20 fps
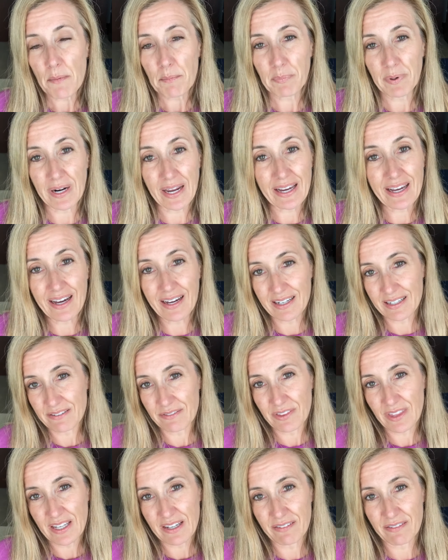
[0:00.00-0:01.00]
but I kind
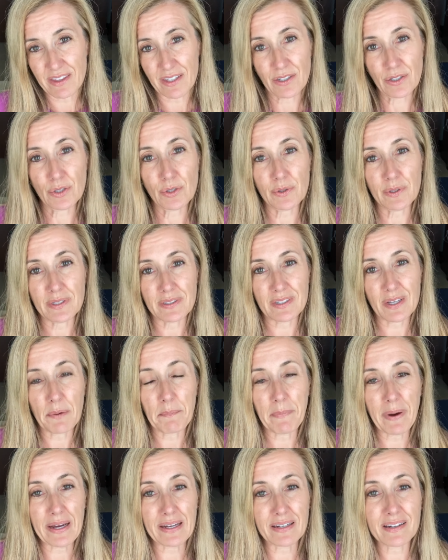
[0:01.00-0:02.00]
of think of the two as
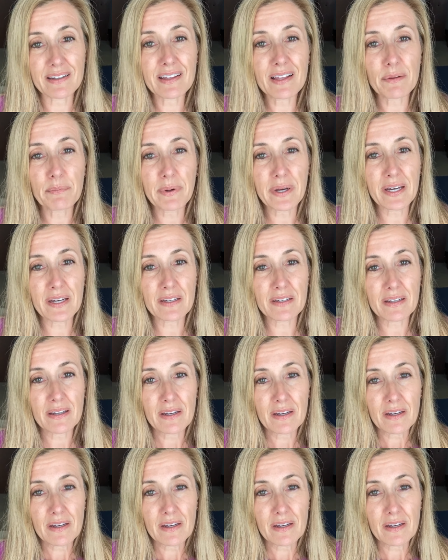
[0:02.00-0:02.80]
combined a little bit.